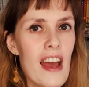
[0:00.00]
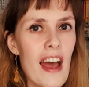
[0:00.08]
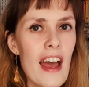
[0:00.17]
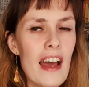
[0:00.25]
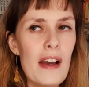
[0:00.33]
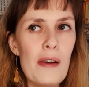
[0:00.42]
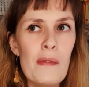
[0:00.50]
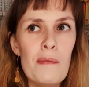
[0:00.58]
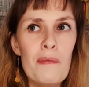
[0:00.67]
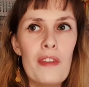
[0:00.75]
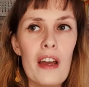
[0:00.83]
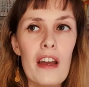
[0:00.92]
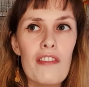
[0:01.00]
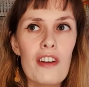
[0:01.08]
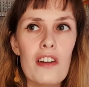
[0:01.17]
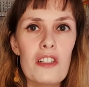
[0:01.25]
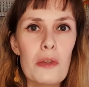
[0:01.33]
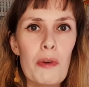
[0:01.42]
I forgot
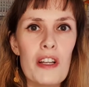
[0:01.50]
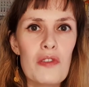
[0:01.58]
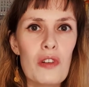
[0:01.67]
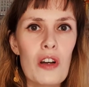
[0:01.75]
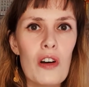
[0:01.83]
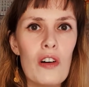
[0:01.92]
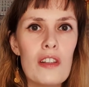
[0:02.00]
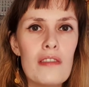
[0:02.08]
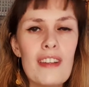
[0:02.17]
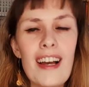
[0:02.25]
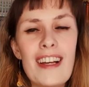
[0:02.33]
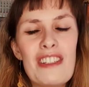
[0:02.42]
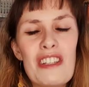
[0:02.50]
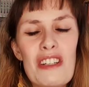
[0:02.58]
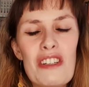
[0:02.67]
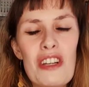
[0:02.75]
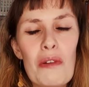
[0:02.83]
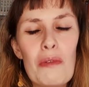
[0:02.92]
to press record, as you
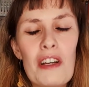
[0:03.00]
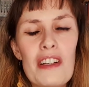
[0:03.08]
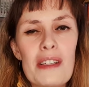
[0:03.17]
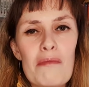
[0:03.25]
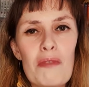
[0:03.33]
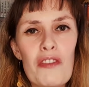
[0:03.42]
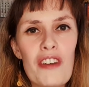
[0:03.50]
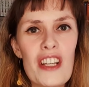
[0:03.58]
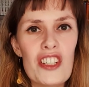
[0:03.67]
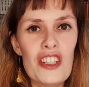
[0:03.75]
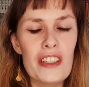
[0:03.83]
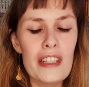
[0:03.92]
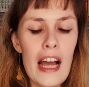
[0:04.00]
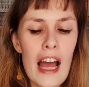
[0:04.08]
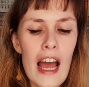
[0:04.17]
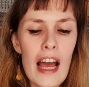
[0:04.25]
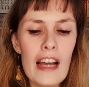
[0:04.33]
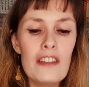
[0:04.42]
do because I'm professional.
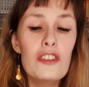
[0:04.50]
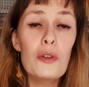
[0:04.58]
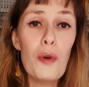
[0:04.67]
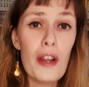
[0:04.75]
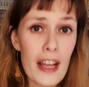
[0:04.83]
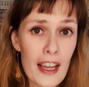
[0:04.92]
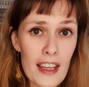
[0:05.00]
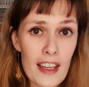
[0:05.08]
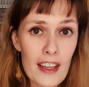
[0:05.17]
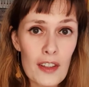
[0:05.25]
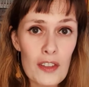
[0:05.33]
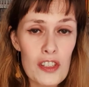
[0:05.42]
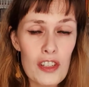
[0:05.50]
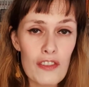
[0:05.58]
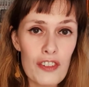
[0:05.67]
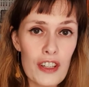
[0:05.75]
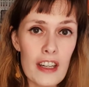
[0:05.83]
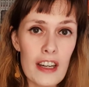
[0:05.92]
So what I used for
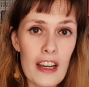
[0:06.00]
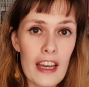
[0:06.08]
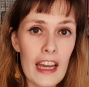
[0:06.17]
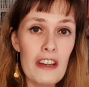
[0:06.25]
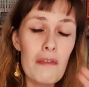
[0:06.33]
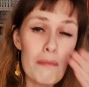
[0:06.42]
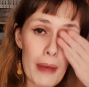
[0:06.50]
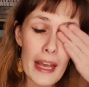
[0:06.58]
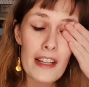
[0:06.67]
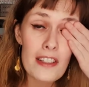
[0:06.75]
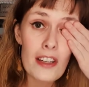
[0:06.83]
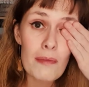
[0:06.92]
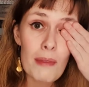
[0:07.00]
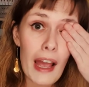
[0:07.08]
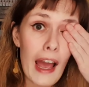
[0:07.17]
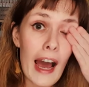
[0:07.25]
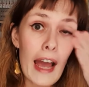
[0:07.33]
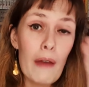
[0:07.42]
a kind of base on my
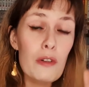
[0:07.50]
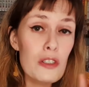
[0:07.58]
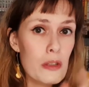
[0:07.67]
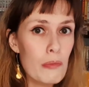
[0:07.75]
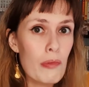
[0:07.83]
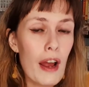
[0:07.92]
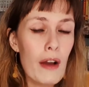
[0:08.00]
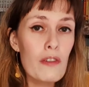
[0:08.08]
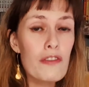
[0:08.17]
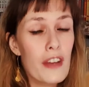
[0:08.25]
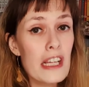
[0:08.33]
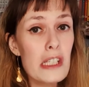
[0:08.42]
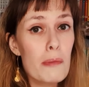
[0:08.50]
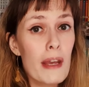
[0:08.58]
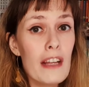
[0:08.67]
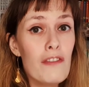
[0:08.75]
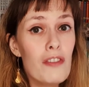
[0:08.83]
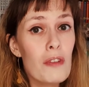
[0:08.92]
eye was the brown face paint
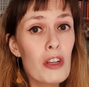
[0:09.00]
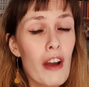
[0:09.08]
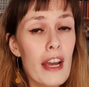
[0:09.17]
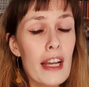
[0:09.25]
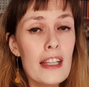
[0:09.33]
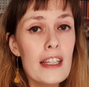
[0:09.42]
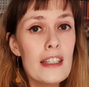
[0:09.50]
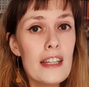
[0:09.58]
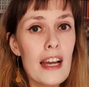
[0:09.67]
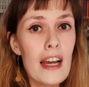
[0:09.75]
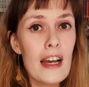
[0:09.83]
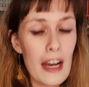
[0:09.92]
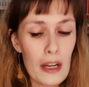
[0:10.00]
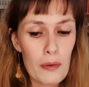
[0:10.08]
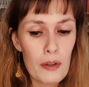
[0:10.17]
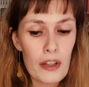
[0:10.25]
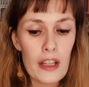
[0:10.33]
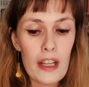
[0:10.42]
from the Creepin Aqua
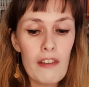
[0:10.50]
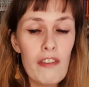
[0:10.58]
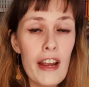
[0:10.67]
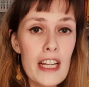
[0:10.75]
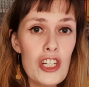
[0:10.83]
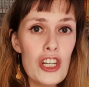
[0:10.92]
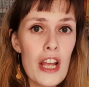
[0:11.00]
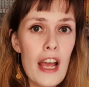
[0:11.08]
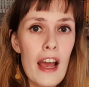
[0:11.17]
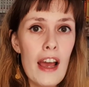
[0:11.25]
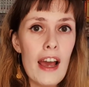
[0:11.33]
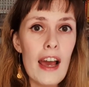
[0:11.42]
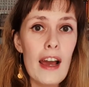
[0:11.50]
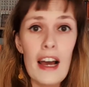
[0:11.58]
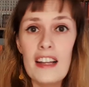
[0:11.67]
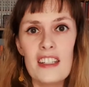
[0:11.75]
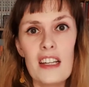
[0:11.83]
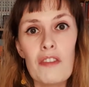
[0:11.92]
Colour range. I
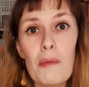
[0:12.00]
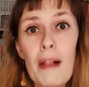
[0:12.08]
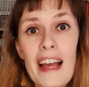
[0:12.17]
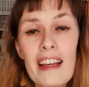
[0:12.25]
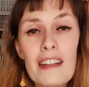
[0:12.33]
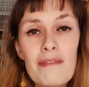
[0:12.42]
didn't have a black.